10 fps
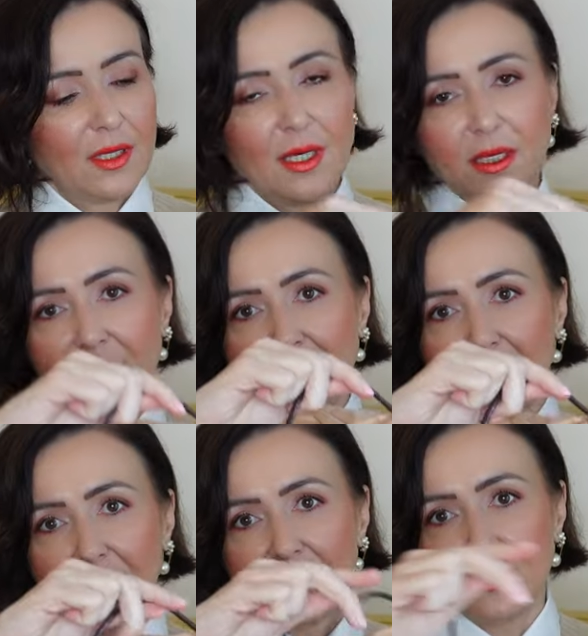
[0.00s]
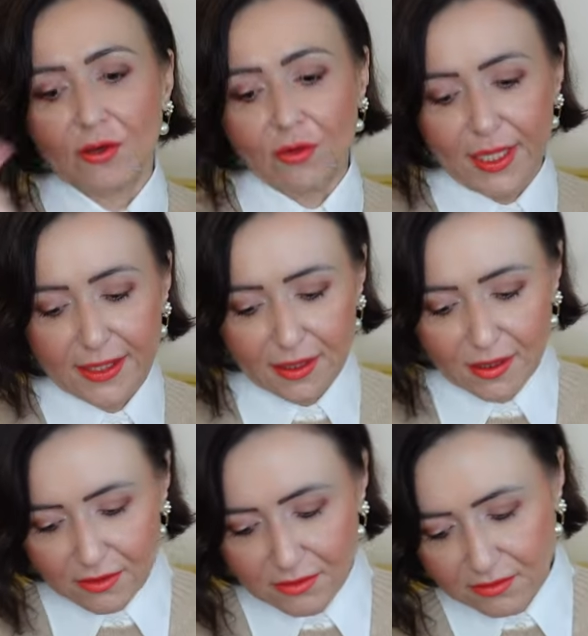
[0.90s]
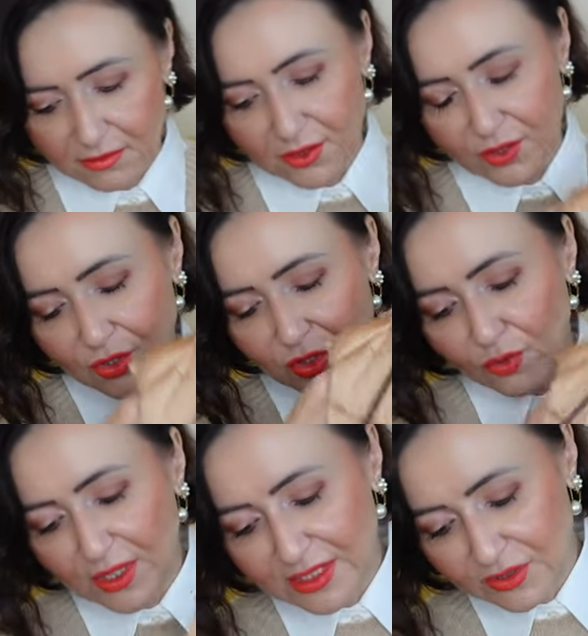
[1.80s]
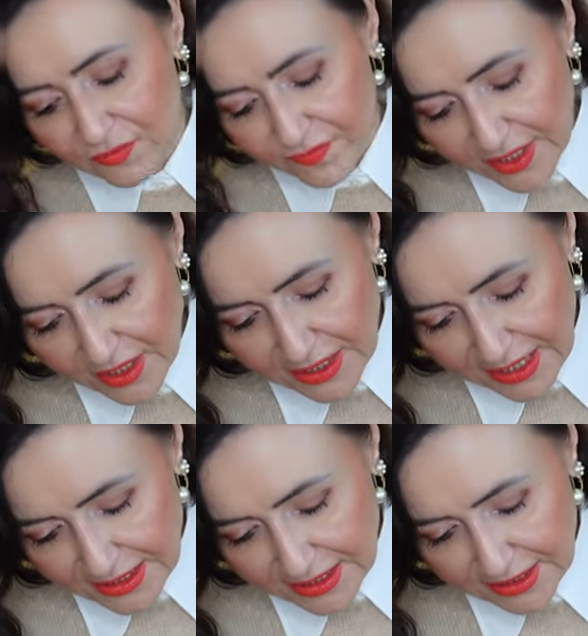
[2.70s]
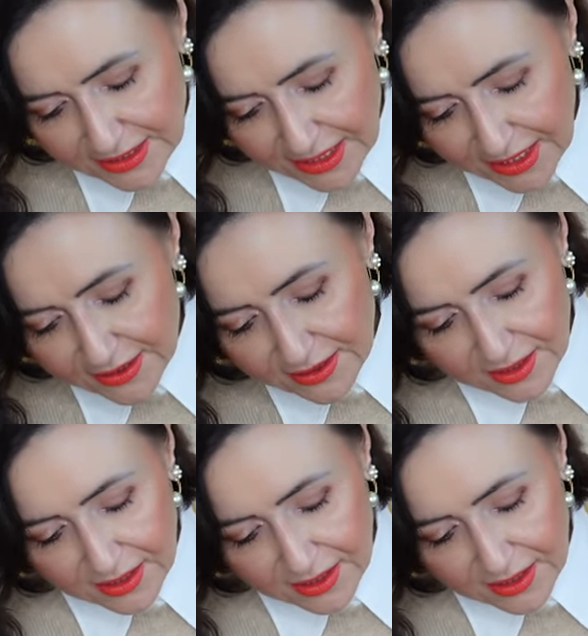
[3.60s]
is also leather, so it's very nicely done.